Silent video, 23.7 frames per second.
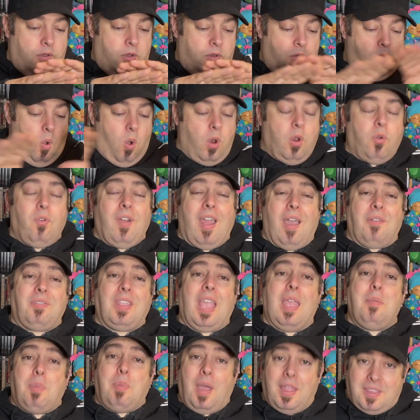autographed
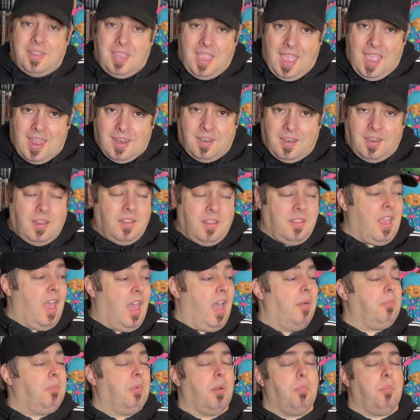eight by ten that
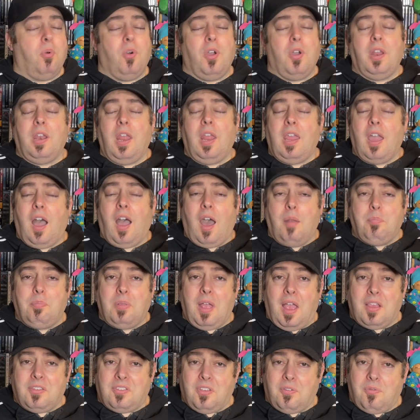I'm gonna put in a hot
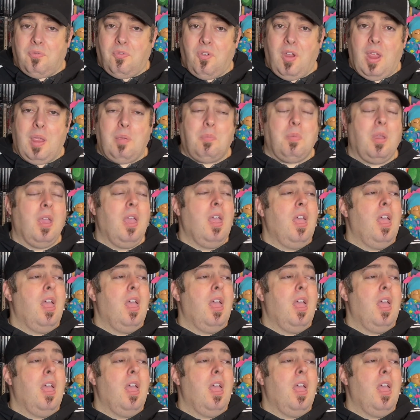plastic frame,